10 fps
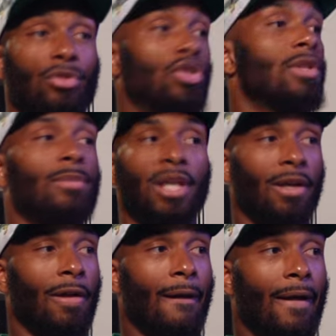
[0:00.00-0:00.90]
just me.
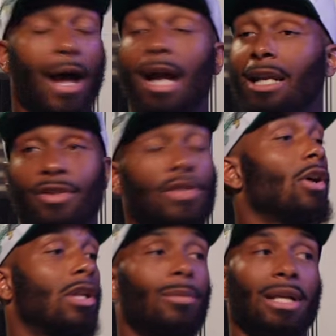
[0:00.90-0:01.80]
Yeah, I ain't even
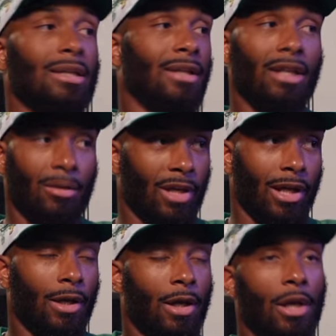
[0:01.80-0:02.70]
talking about a team
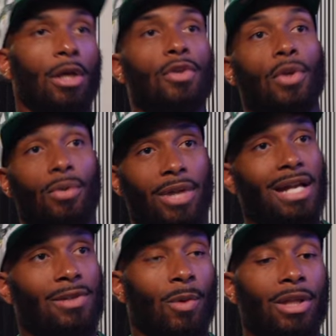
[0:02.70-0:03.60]
yet. So
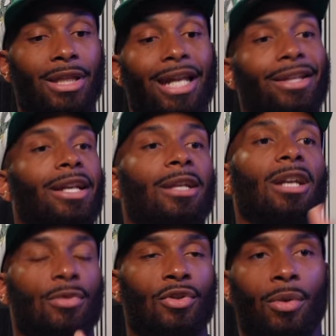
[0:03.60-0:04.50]
that's one thing leading
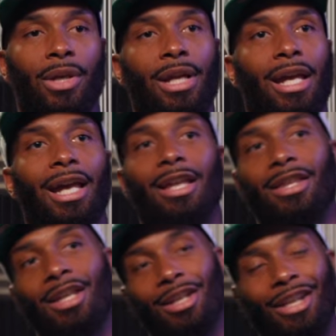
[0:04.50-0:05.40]
up to it, and then